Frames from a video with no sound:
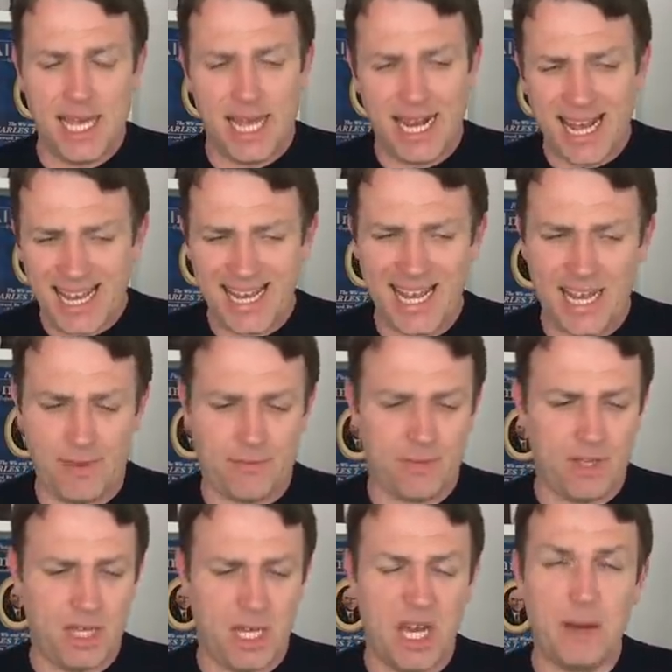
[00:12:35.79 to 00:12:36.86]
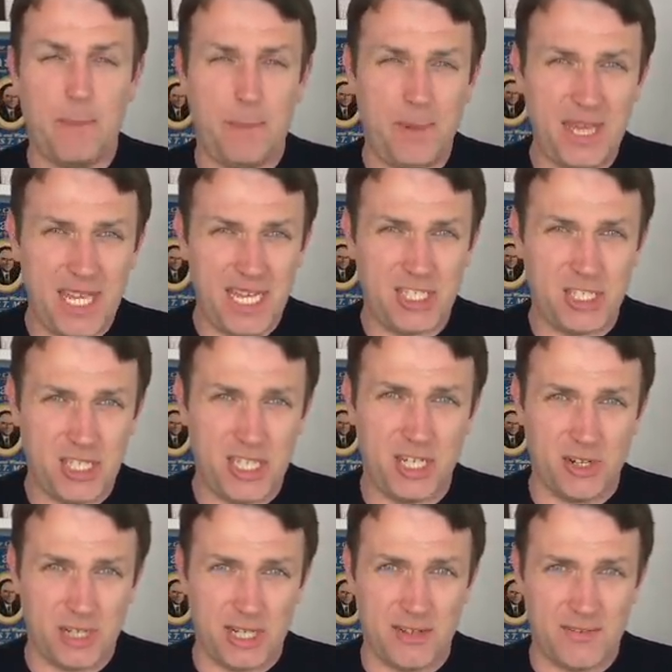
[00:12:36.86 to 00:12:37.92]
And I have a
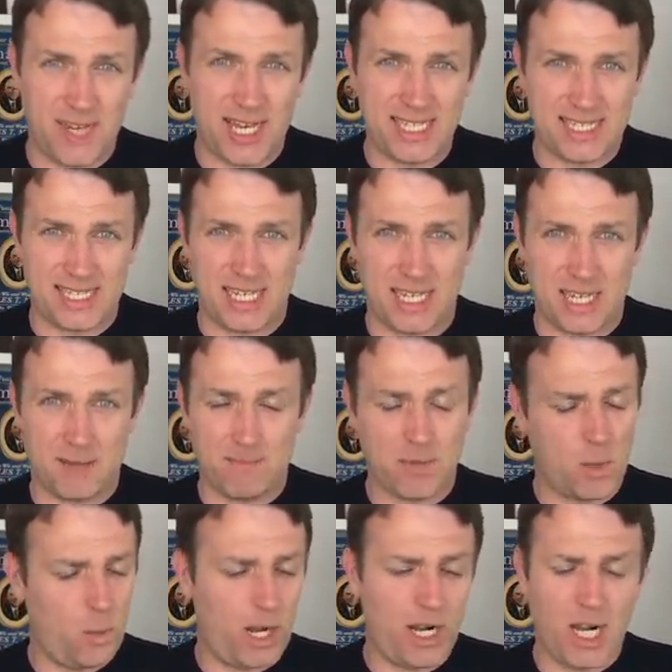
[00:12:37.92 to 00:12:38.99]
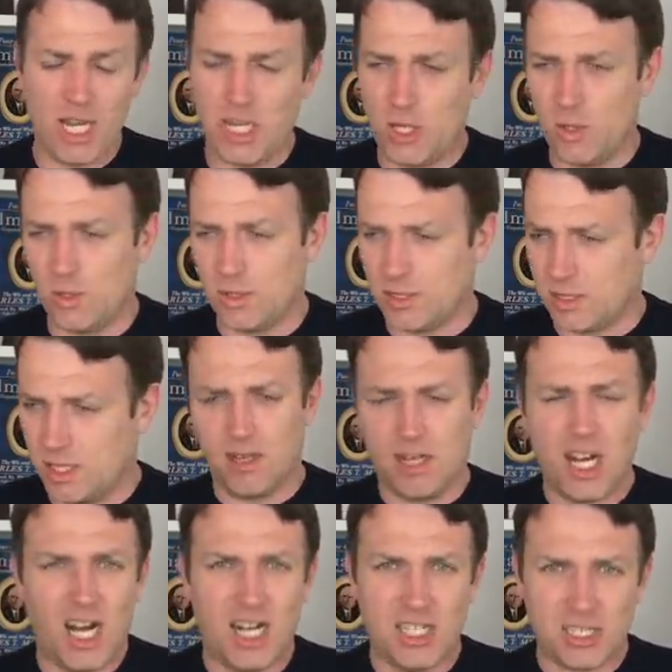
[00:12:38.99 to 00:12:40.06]
PhD on investing where I used
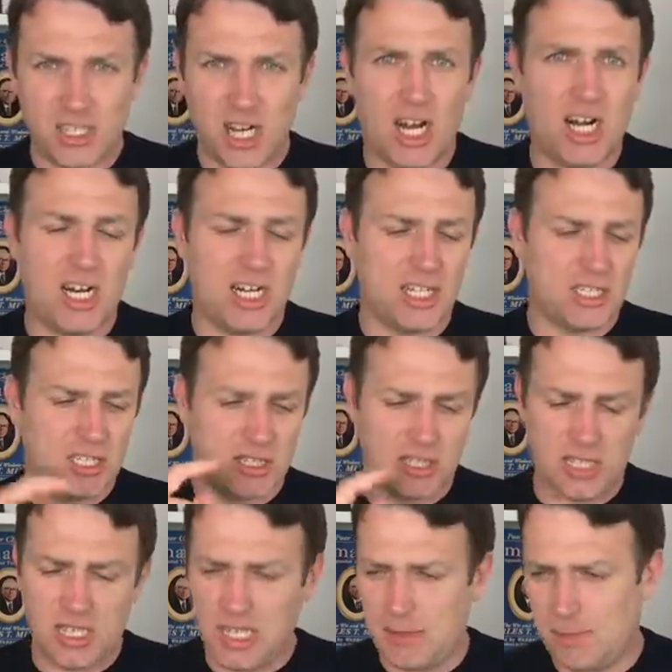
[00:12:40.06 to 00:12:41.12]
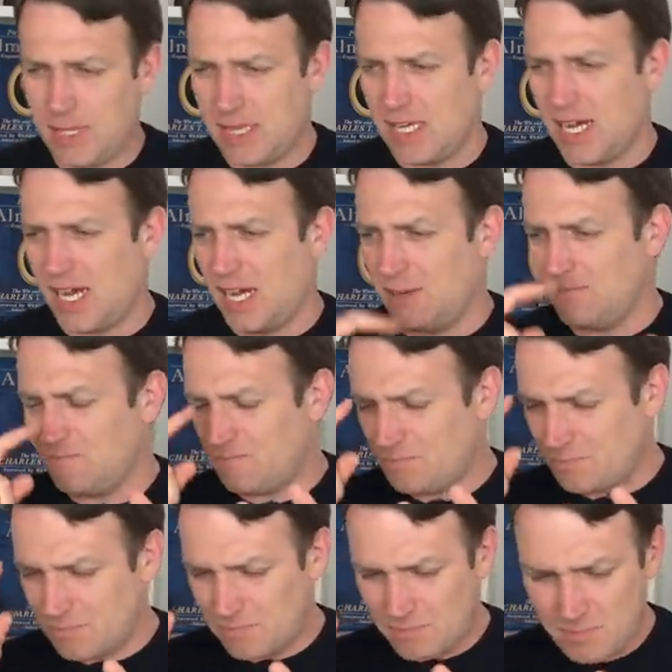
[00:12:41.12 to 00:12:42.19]
Garch, Arch, EBITDA,
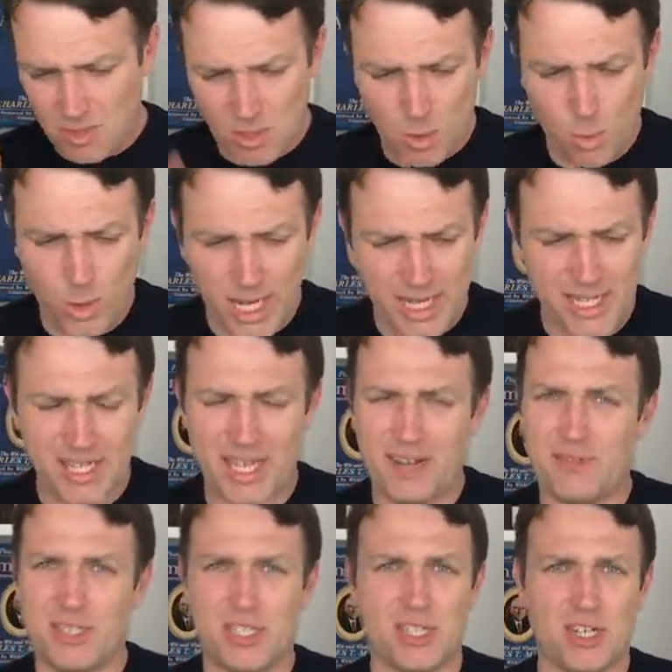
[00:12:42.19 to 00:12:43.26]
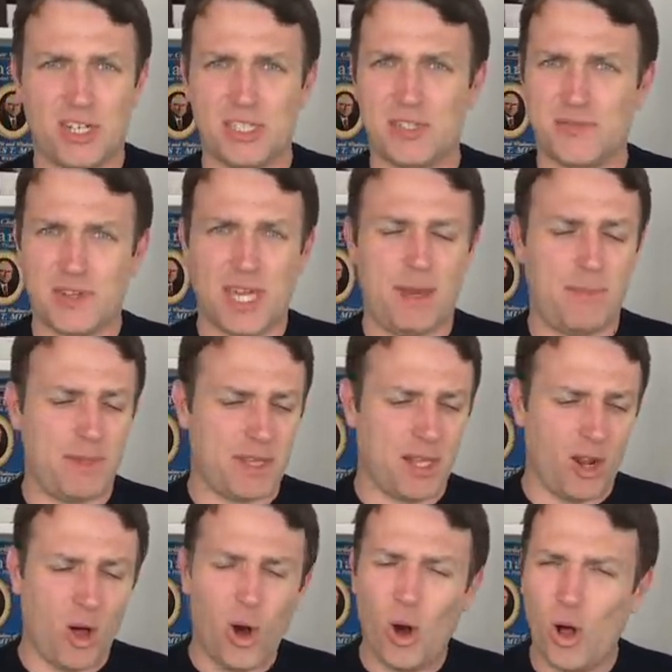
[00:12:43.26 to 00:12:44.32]
weighted average cost of
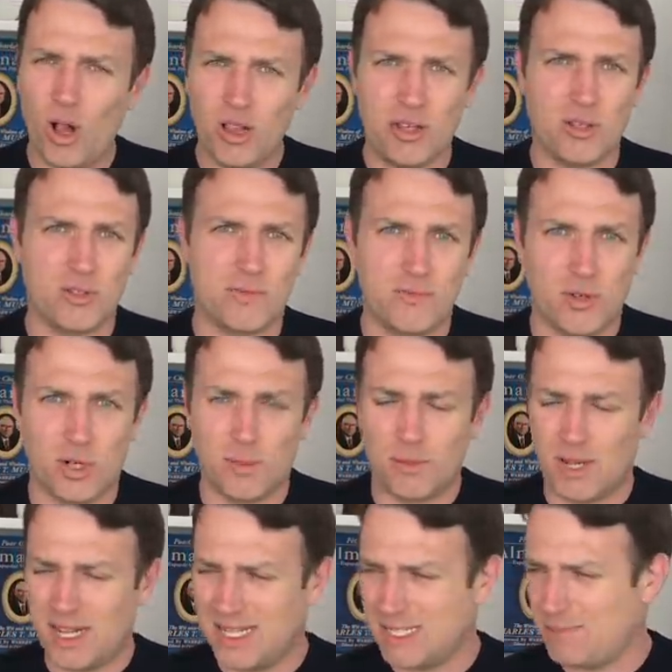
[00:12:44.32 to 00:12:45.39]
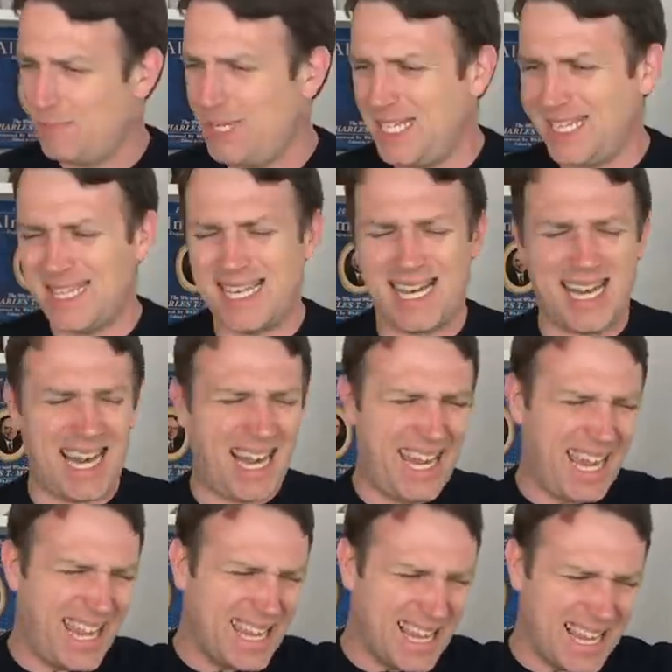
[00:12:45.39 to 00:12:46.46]
capital, all those formulas, beta, I
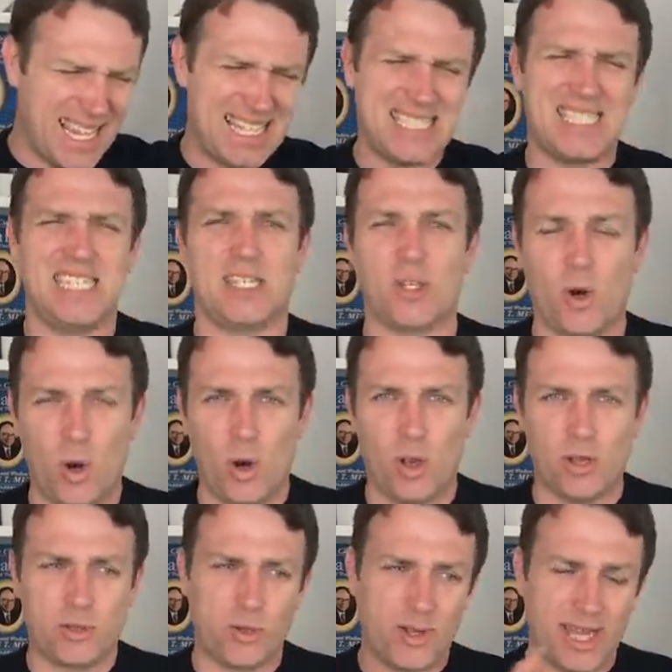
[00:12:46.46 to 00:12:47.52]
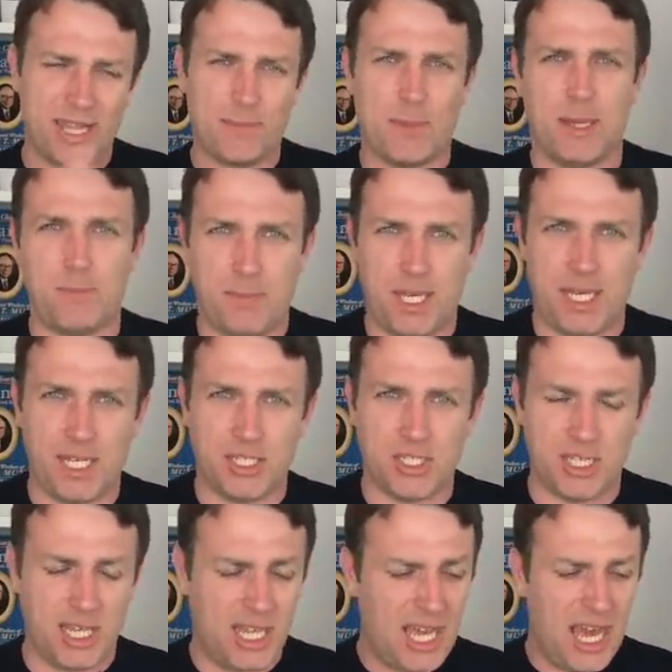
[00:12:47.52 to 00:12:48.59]
analyzed it all to get my
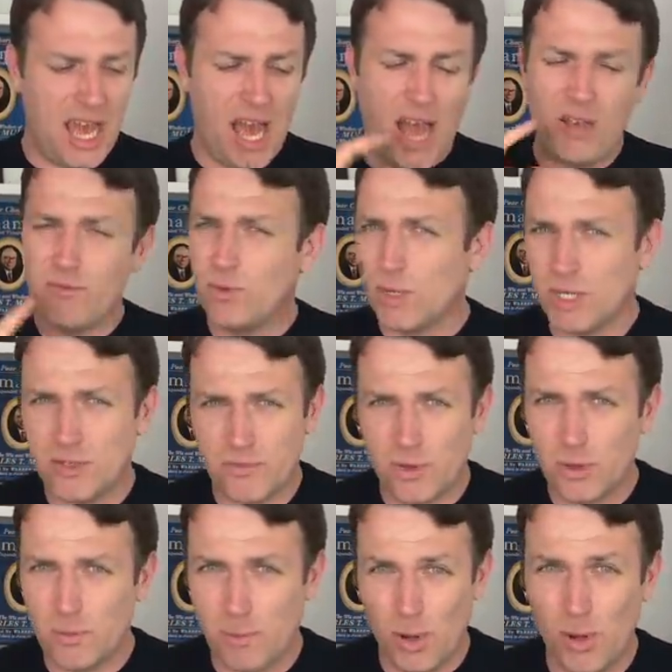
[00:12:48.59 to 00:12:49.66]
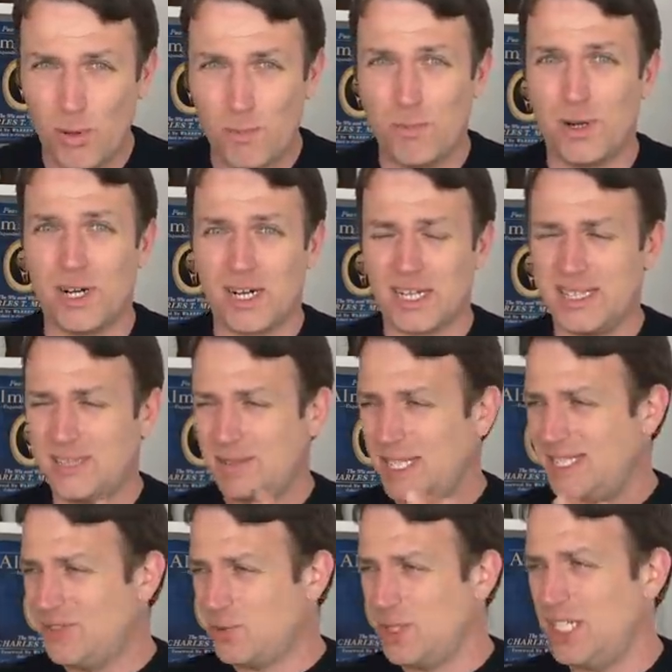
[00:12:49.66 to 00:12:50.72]
PhD. I've worked for Bloomberg,
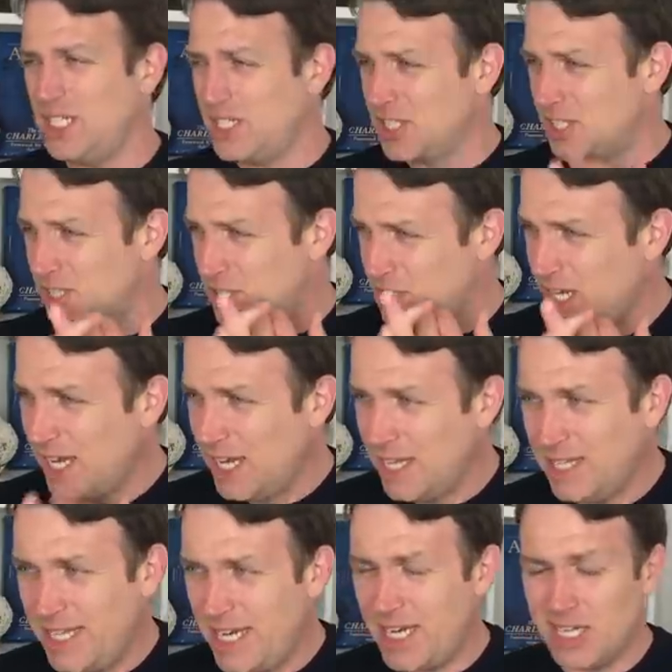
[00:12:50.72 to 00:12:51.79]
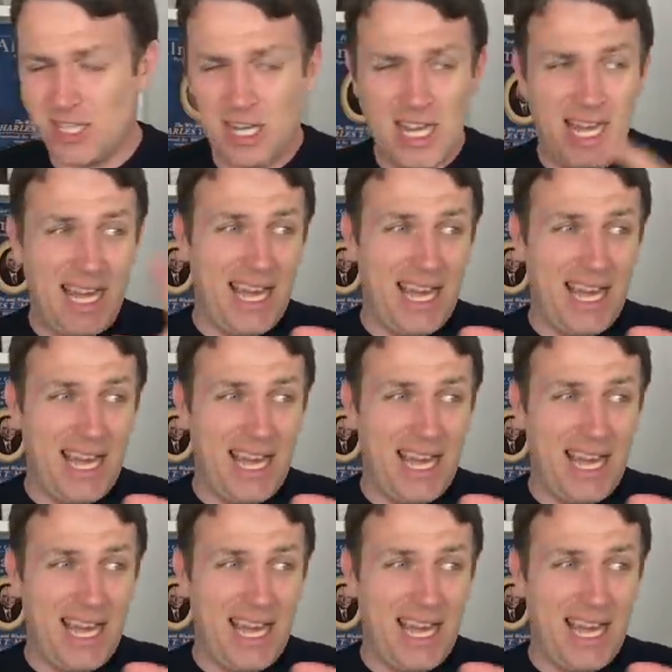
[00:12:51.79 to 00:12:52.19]
did research there,